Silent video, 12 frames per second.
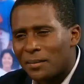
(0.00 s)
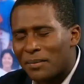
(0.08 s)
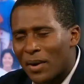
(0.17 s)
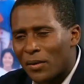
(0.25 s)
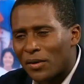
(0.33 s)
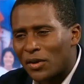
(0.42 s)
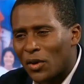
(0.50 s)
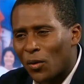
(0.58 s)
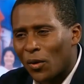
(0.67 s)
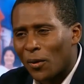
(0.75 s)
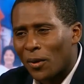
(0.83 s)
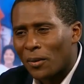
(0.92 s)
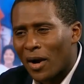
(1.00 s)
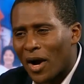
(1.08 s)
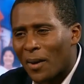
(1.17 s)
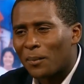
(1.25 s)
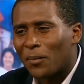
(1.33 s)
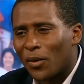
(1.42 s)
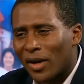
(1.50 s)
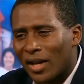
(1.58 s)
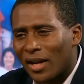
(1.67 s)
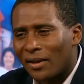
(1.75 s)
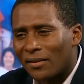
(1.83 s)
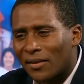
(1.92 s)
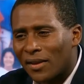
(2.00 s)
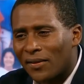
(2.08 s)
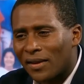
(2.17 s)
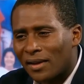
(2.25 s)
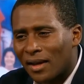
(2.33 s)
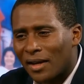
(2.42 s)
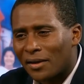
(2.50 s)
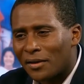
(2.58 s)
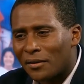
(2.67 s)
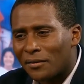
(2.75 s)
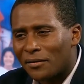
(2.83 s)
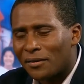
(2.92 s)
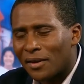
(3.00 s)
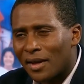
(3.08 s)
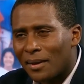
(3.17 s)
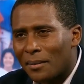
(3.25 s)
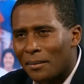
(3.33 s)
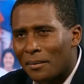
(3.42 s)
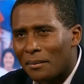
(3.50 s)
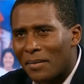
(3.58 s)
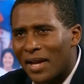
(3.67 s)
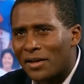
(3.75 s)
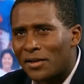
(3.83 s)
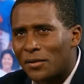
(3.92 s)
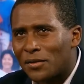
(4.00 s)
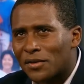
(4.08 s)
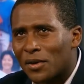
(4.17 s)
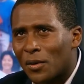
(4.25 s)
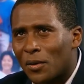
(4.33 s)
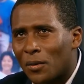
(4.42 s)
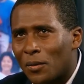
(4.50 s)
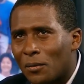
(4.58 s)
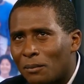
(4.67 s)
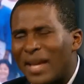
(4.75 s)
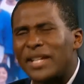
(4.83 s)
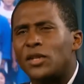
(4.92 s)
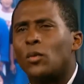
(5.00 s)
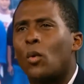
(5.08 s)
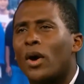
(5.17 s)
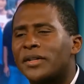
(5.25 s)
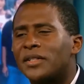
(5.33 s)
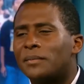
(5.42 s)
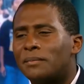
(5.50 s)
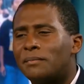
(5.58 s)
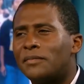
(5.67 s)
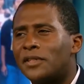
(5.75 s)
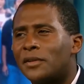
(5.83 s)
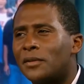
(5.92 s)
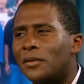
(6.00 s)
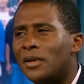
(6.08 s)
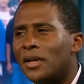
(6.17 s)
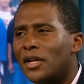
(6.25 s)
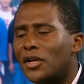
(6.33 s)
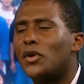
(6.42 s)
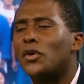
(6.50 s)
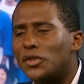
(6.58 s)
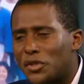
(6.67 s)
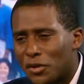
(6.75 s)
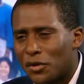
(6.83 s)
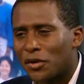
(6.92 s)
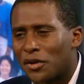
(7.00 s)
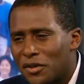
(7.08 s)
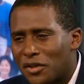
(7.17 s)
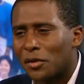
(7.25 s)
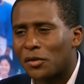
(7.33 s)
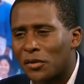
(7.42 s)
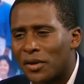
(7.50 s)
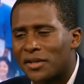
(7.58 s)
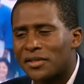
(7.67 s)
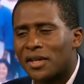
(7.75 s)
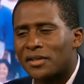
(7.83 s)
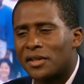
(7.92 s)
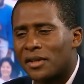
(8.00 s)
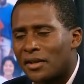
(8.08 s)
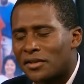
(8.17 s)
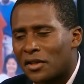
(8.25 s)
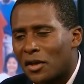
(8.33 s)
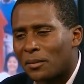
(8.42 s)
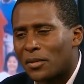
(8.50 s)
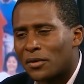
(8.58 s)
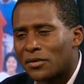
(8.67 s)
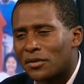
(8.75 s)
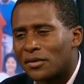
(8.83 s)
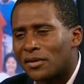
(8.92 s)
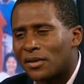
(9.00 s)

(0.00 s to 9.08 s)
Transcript: about your upbringing that kind of made you want to nurture children as a young person?